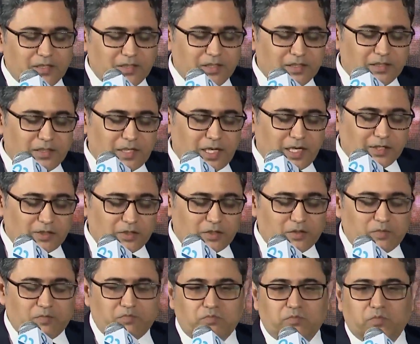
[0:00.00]
our
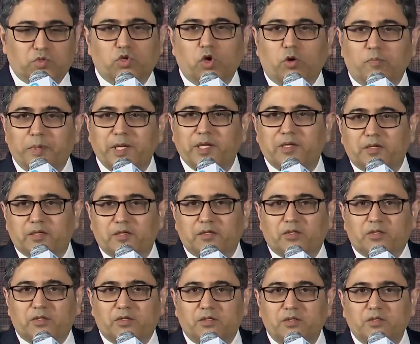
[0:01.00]
topic
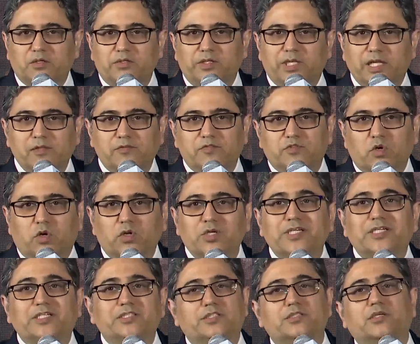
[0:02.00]
delves
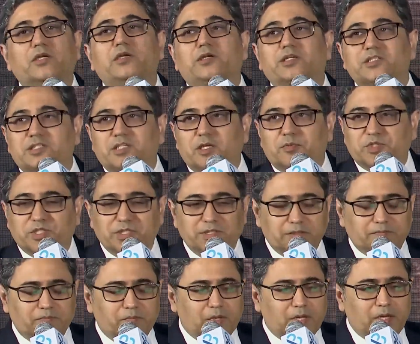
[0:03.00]
on digital
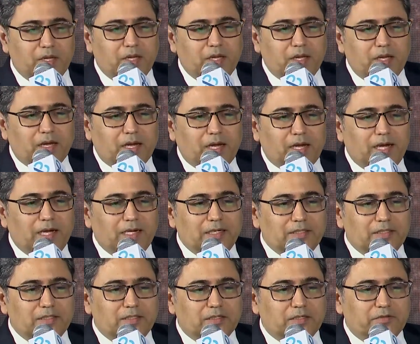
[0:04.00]
disruption.
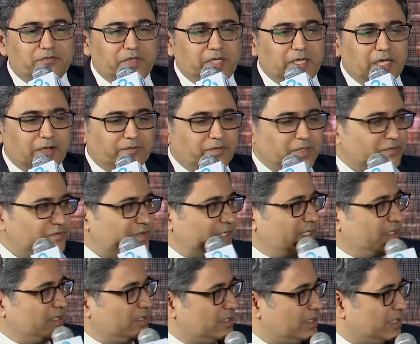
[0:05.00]
And we have a
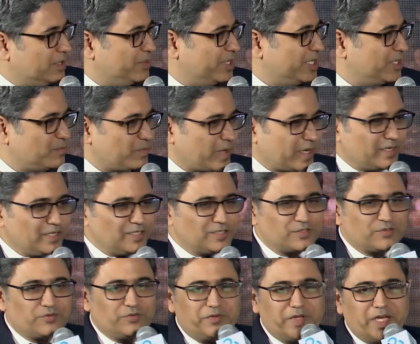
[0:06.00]
very eminent panel.
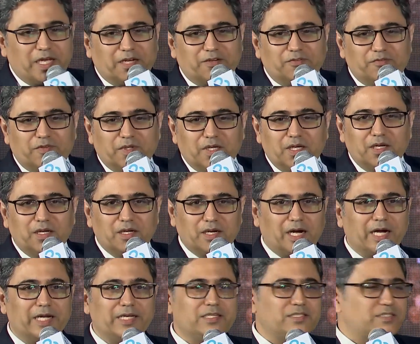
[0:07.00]
So we have
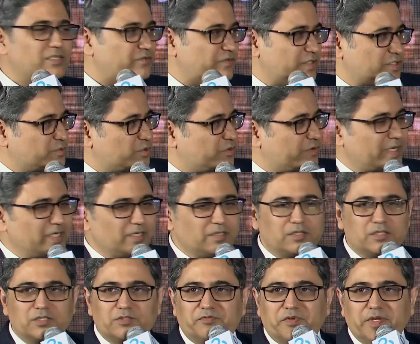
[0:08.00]
IT service
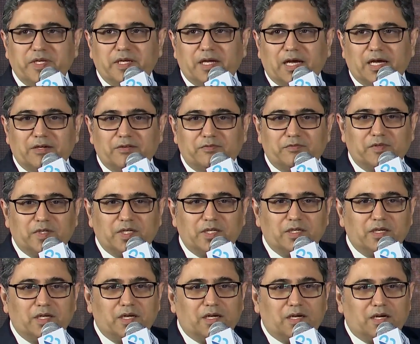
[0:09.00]
providers, we have
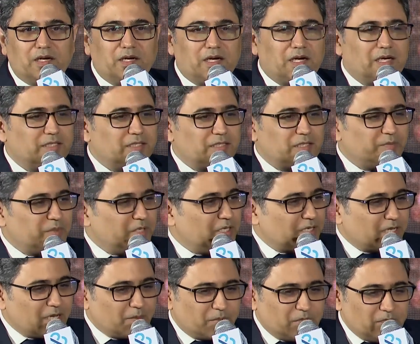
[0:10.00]
Aditya
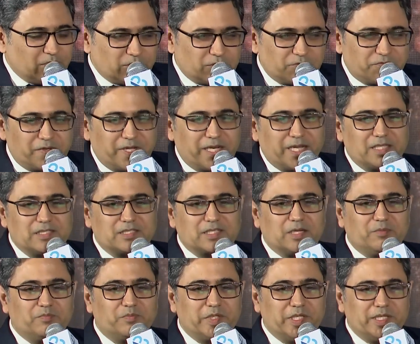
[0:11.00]
Birla Capital is a finance
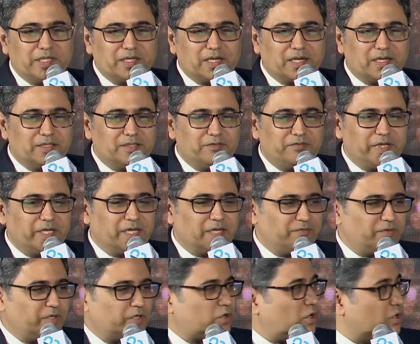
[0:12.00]
company, and we
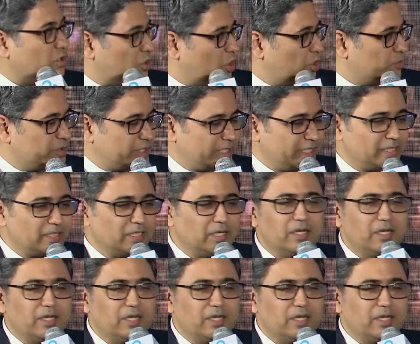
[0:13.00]
have a conglomerate.